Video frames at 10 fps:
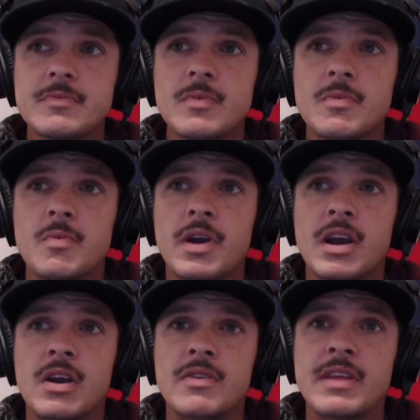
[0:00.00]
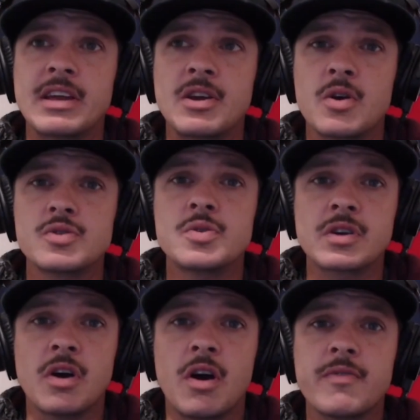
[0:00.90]
where they go to a
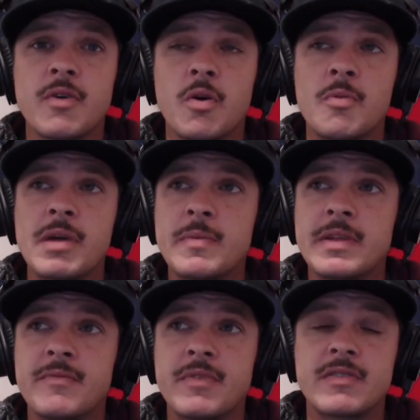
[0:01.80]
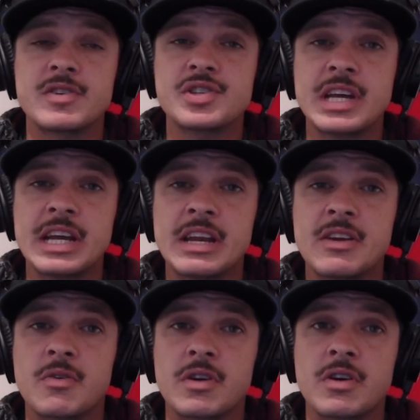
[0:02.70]
golf hole, maybe they've never seen it,
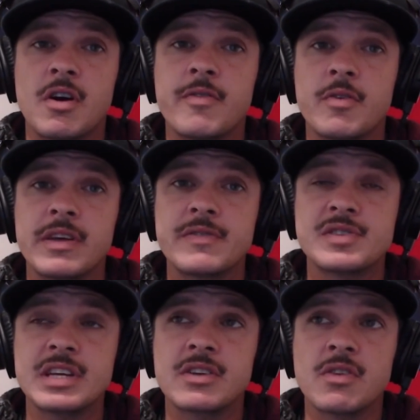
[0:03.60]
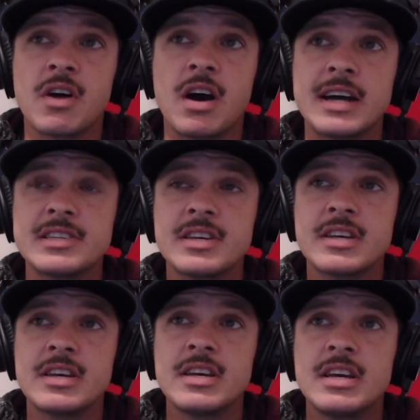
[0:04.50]
or a golf hole they've seen a lot,
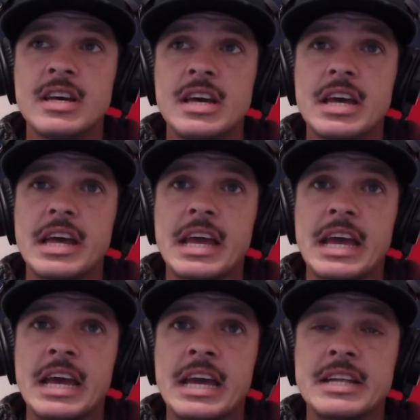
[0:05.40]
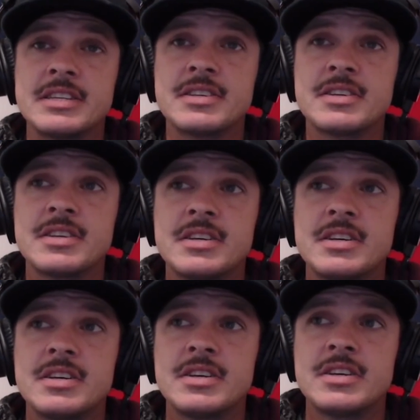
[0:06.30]
and
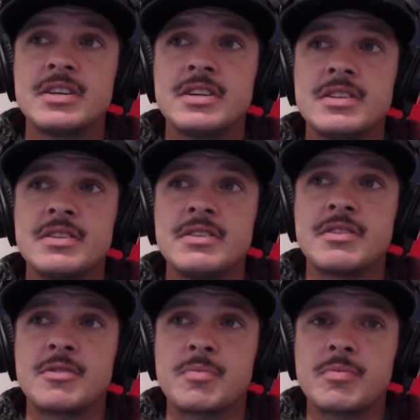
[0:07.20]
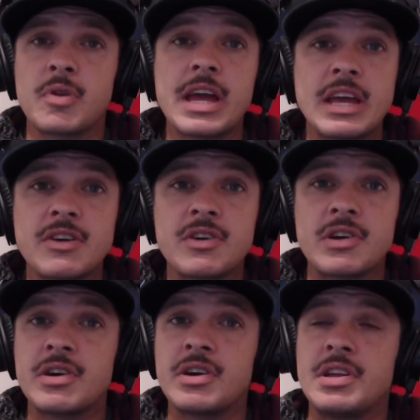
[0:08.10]
they're playing
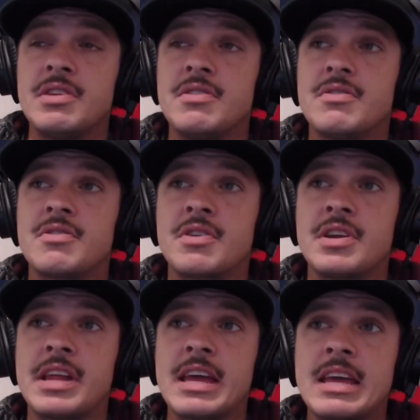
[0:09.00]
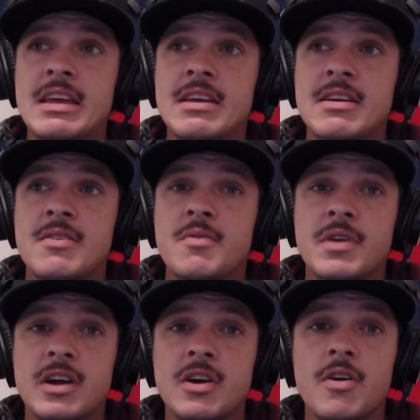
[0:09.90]
good. They're in what
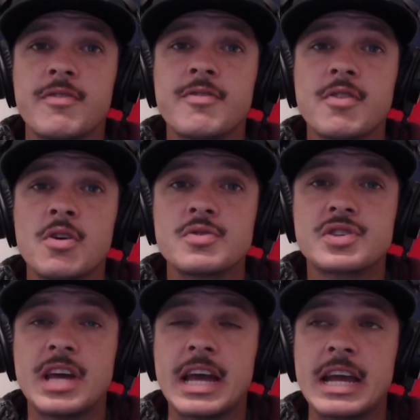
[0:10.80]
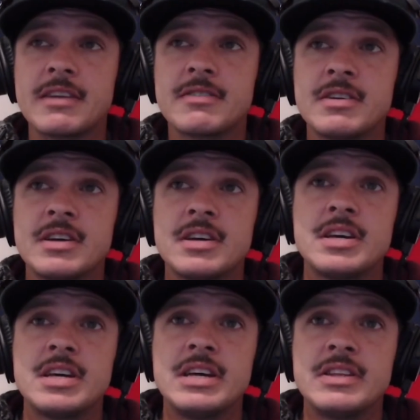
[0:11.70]
I call a flow state,
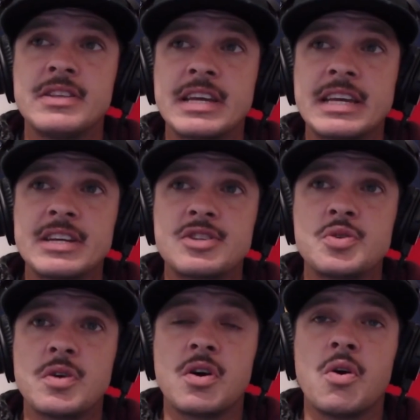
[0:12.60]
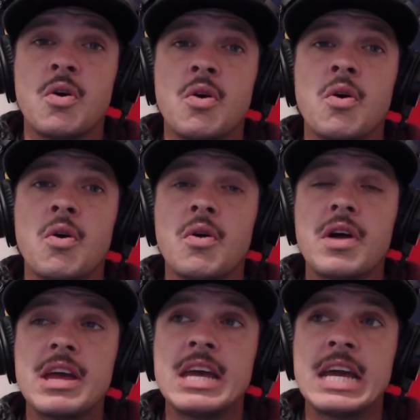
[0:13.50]
and then they get to a hole
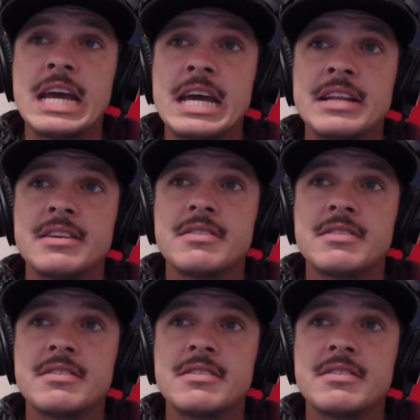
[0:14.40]
and